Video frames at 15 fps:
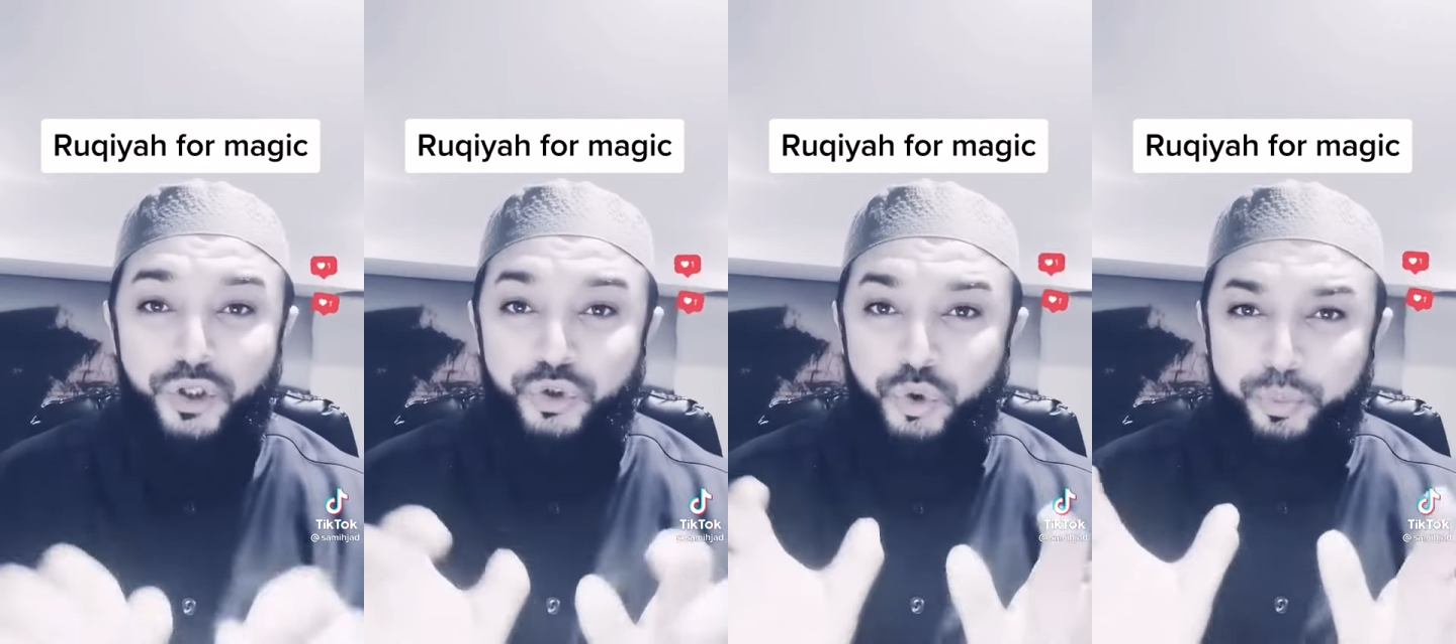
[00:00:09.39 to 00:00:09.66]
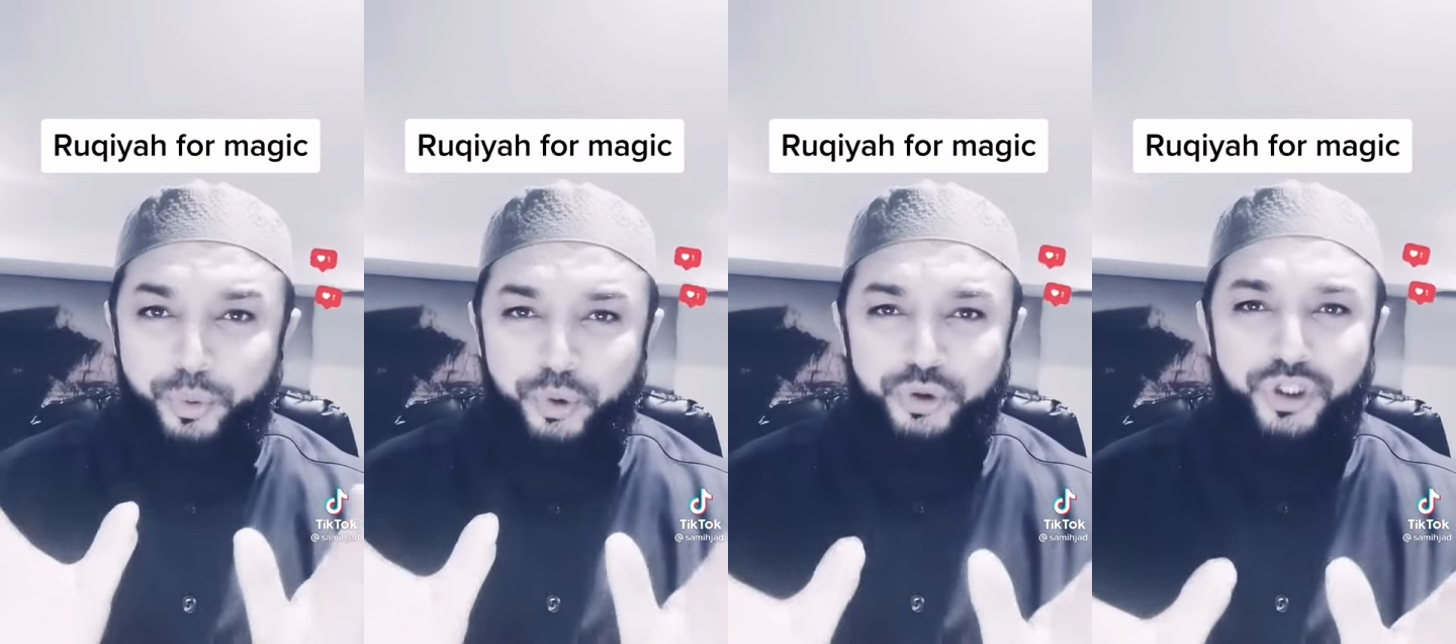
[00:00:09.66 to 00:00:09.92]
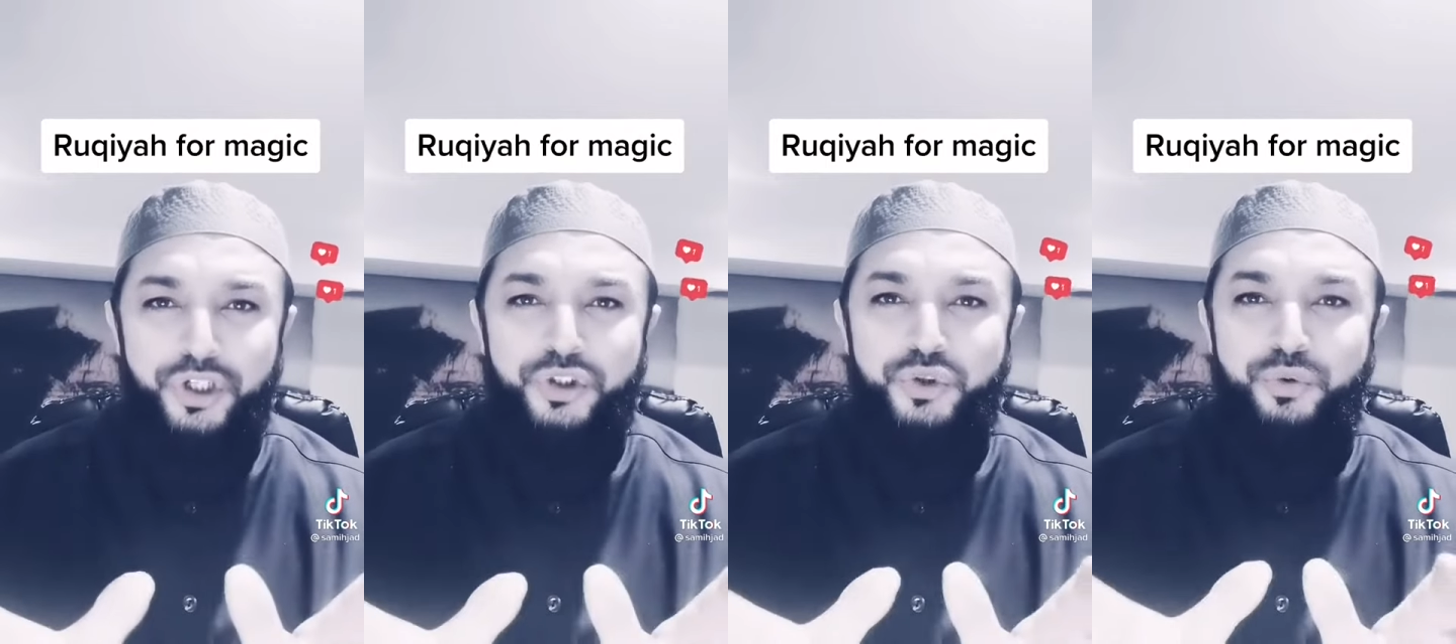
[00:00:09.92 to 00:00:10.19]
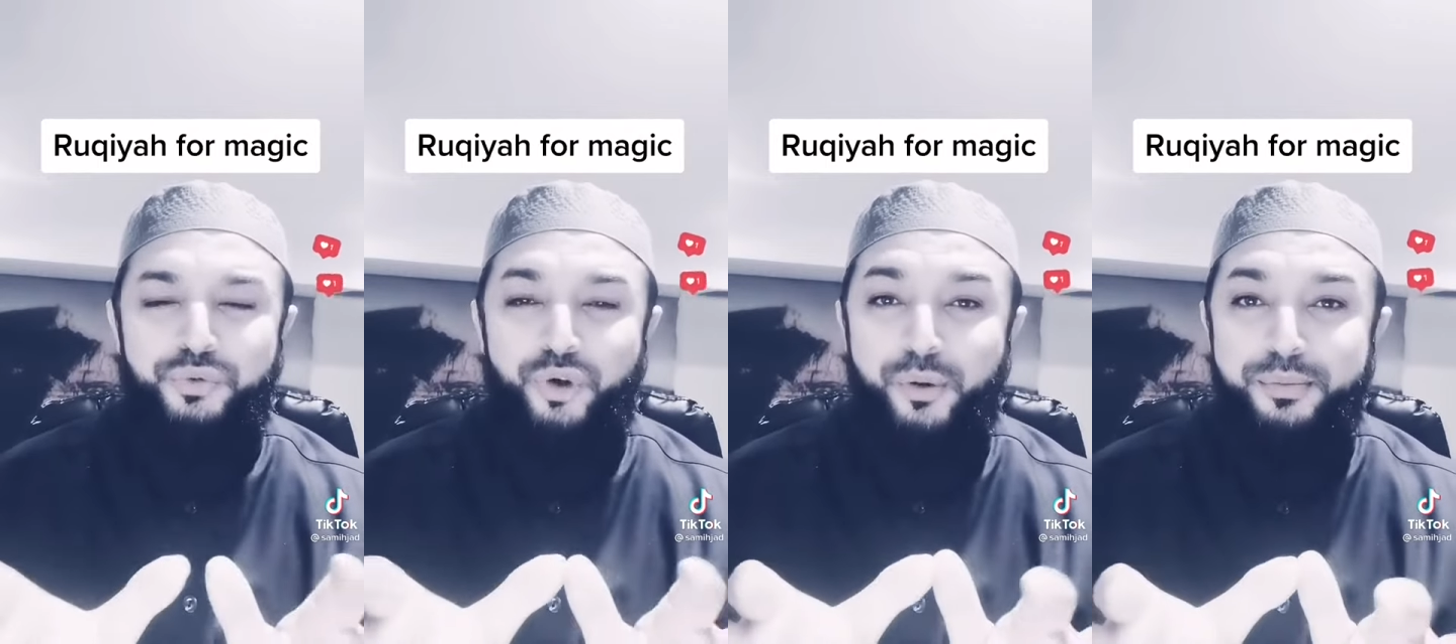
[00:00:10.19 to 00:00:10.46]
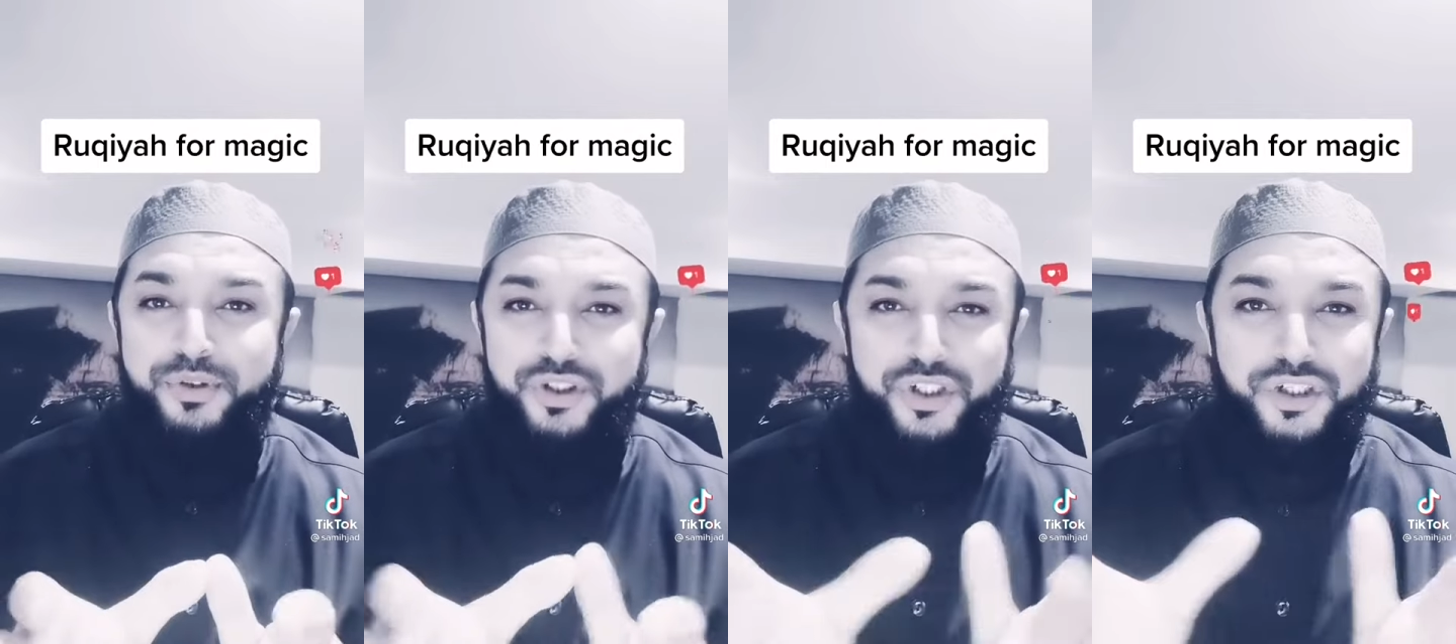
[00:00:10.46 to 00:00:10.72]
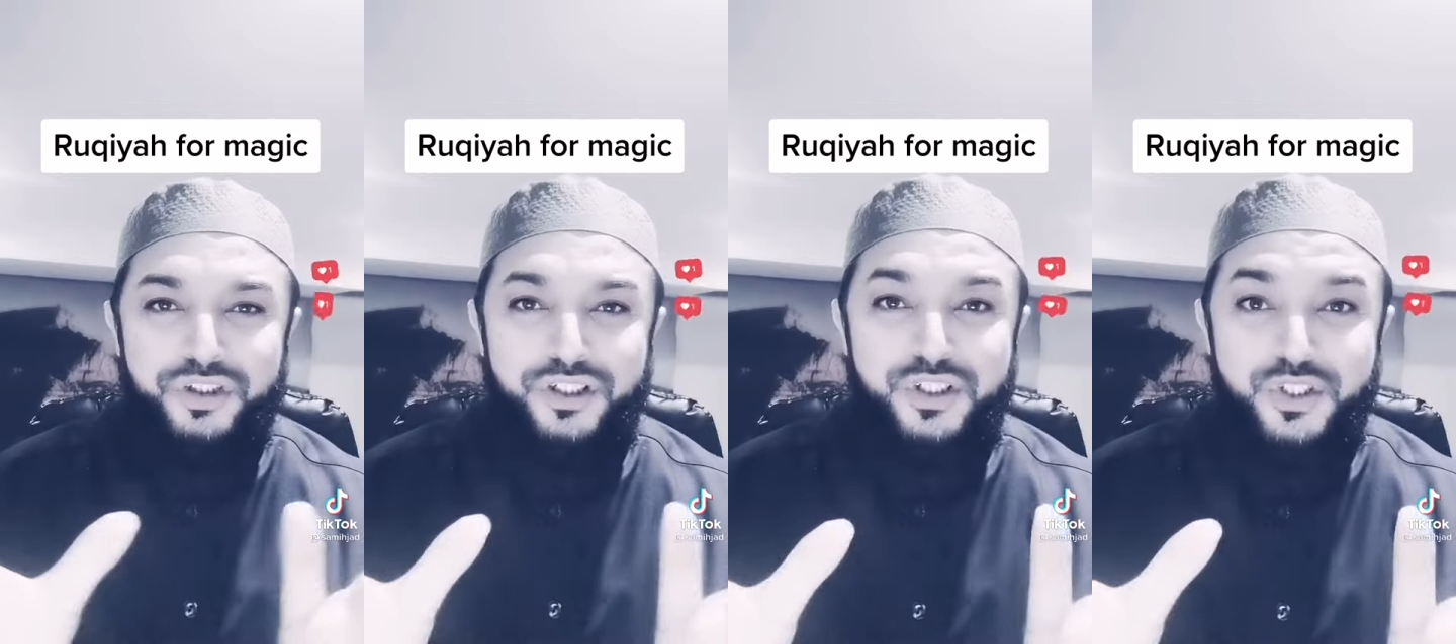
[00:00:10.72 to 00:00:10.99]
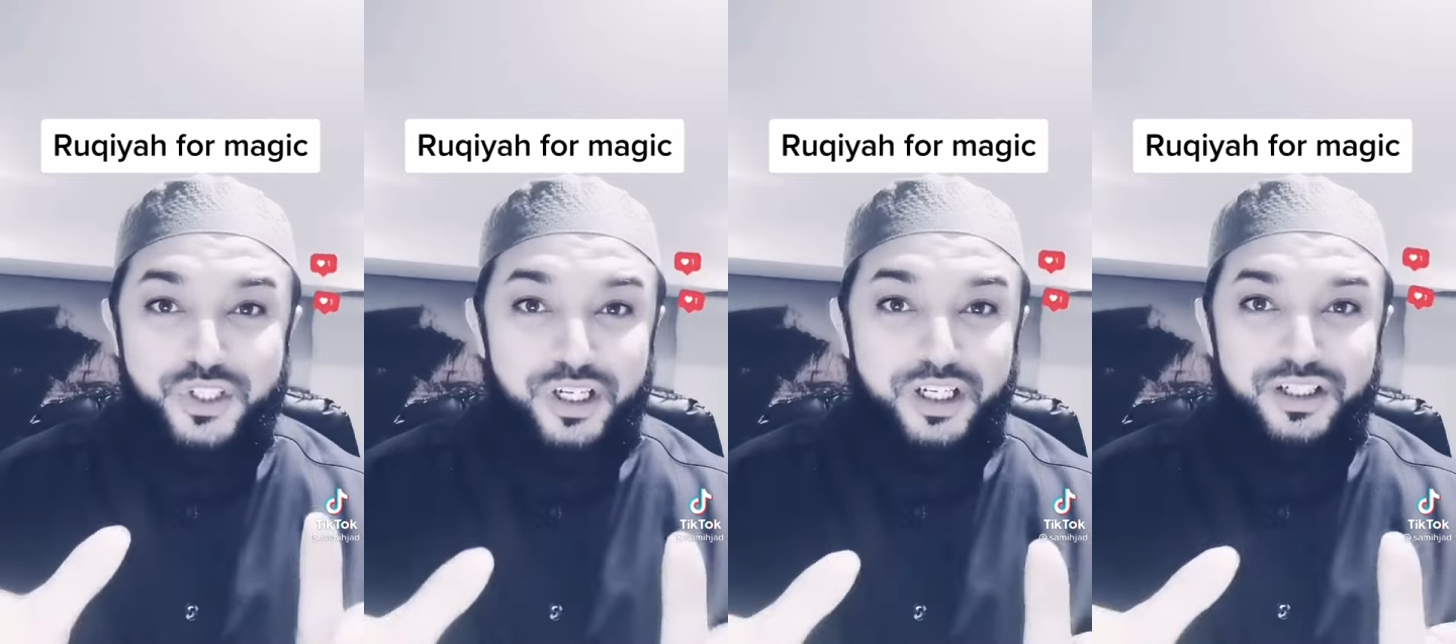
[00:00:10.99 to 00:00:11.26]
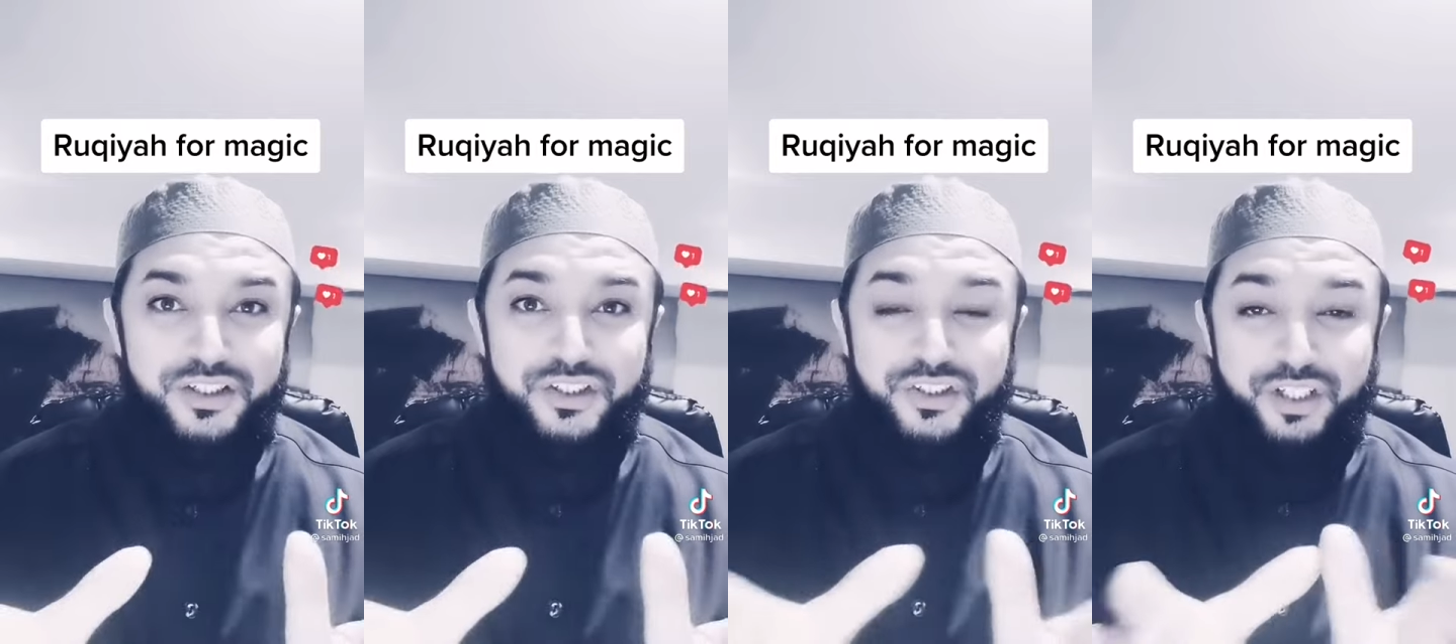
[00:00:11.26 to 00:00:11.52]
to protect you from certain
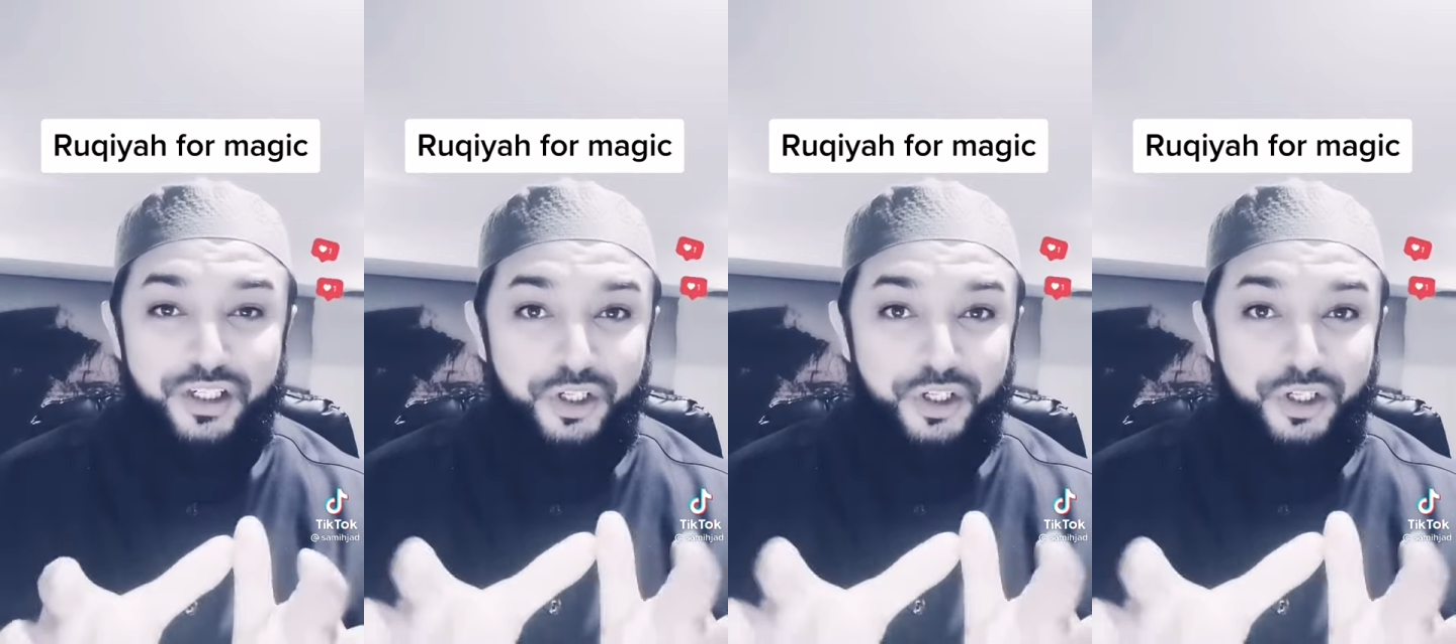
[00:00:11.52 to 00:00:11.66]
sicknesses